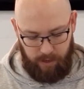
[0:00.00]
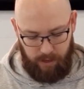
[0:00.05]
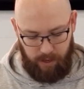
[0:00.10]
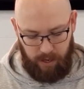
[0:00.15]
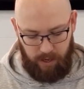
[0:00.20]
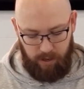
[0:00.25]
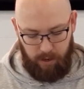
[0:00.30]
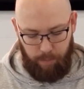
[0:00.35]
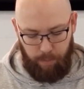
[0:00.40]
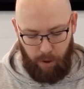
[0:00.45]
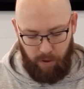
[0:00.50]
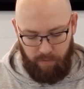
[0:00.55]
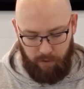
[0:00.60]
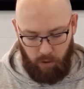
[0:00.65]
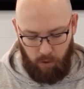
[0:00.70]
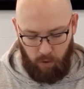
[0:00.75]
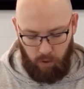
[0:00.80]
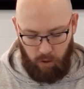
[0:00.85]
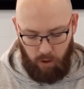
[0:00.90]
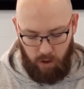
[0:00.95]
and above
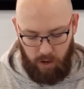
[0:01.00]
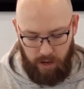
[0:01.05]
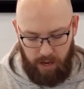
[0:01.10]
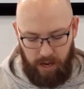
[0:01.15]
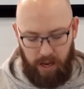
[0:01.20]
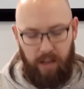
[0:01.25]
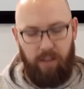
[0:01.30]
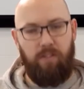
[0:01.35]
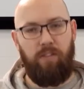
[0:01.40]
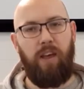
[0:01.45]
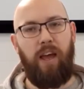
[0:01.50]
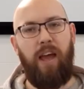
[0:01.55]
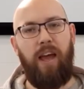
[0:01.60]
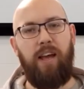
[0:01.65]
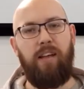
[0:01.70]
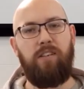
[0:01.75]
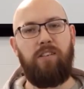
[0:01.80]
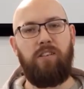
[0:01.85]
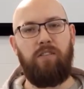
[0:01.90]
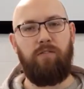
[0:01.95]
all, in the
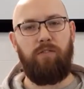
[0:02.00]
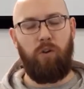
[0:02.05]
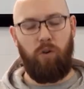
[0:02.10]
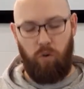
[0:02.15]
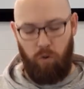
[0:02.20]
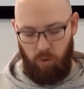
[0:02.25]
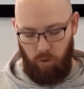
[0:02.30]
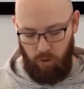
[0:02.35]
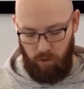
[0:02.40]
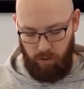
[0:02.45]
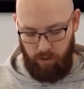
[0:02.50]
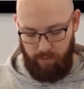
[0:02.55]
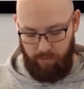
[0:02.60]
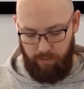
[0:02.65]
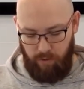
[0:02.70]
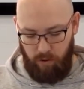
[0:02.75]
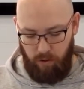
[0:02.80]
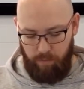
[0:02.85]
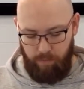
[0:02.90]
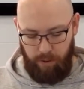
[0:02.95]
heads of all who
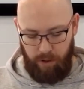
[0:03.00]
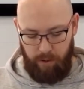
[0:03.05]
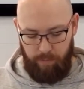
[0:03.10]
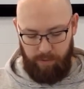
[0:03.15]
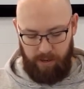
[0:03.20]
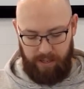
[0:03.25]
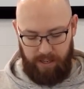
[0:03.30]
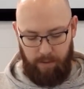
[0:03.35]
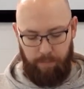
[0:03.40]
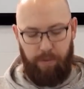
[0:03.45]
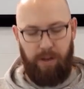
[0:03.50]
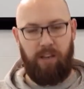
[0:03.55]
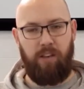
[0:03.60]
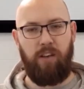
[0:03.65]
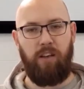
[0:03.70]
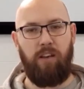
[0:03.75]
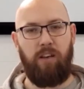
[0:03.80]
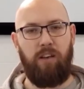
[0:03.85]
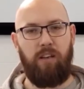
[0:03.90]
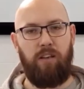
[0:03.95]
form public
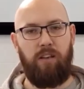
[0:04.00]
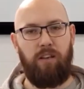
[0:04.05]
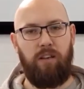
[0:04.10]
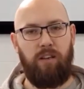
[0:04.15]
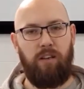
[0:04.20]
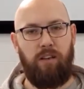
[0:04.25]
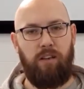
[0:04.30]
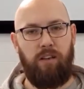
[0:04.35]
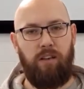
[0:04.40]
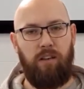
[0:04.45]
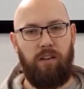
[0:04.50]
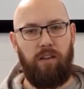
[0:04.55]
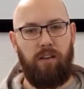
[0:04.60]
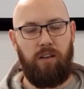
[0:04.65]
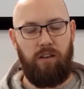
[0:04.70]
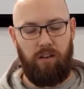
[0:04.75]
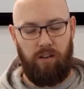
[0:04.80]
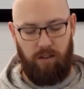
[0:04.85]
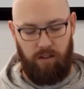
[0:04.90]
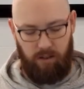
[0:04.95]
opinion.
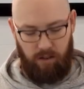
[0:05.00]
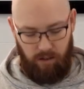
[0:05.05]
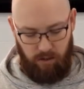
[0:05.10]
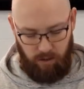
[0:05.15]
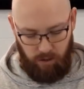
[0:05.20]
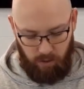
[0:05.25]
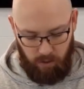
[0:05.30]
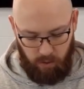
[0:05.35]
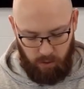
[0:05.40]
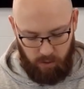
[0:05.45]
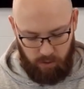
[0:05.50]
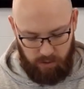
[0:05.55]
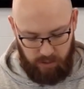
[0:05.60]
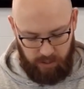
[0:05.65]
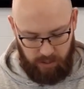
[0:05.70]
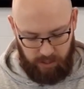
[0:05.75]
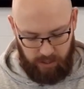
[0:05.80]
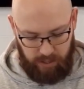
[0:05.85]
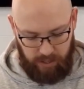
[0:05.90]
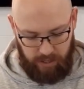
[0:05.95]
Lord,
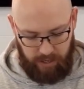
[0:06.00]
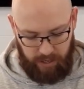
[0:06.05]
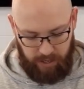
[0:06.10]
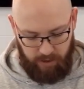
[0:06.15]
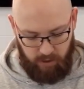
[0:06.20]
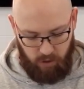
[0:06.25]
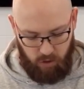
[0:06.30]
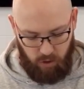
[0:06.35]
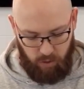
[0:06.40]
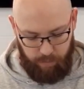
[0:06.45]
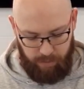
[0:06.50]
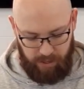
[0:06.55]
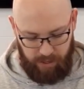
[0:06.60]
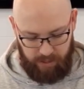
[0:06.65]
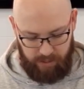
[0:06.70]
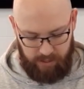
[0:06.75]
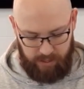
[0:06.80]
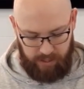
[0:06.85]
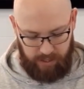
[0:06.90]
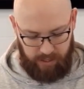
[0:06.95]
in your
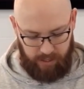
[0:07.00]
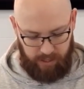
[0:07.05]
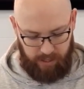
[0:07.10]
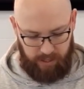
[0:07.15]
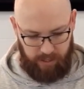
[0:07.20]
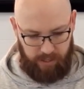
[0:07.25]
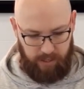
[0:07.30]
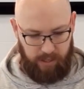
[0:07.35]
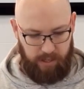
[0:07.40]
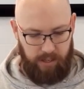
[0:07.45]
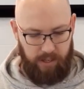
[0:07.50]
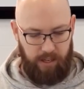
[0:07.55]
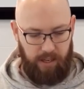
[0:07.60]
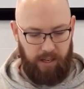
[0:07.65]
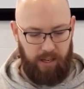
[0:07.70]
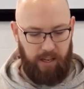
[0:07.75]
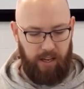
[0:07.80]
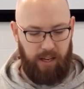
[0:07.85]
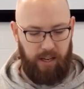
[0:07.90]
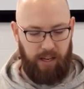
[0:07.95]
mercy,
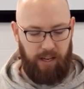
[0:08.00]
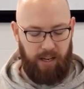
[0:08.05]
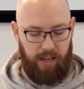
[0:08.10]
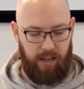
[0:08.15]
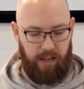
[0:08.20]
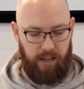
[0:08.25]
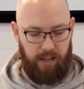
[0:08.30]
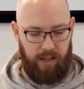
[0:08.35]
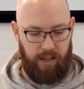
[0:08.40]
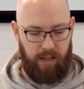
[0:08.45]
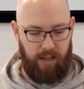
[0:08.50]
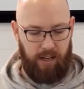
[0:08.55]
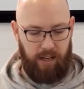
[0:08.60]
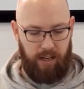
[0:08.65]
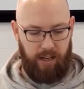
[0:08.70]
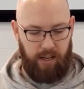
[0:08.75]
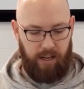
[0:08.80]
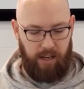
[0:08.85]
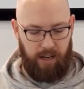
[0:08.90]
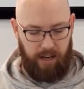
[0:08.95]
hear
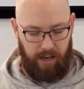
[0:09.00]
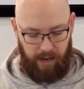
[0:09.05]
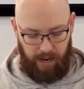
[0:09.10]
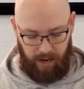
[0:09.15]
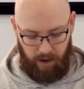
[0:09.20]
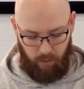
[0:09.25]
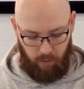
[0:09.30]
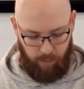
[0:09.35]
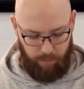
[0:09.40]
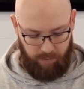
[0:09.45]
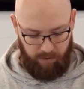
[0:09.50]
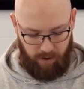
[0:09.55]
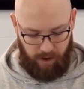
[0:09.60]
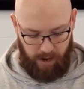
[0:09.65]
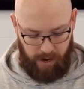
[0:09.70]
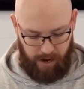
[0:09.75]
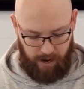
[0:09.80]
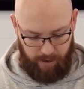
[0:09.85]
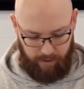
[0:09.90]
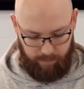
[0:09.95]
our
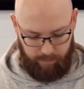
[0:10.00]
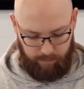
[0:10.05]
prayer.